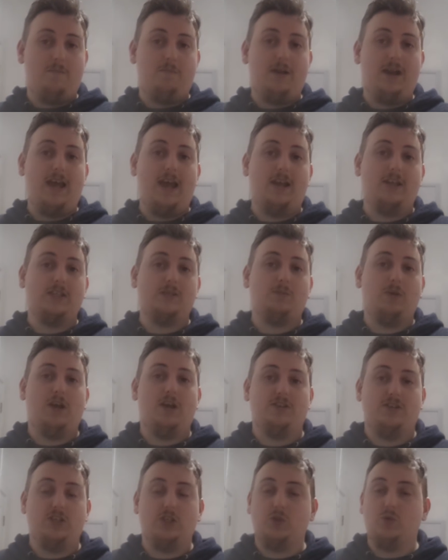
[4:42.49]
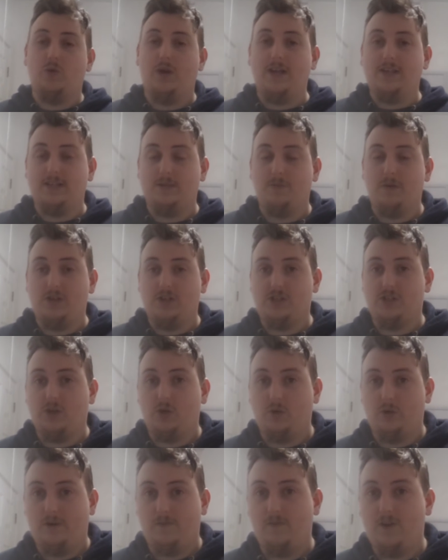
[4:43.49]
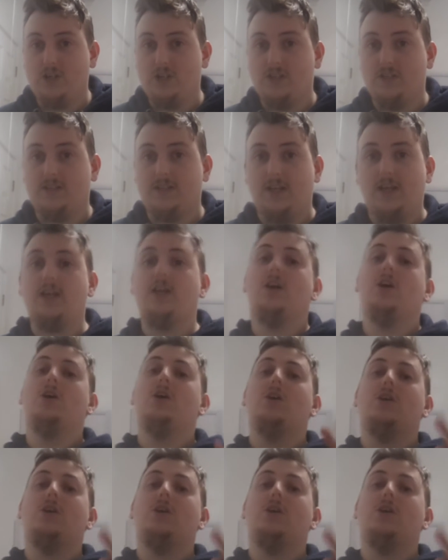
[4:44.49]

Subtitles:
plants, because it's twice as much solar efficiency,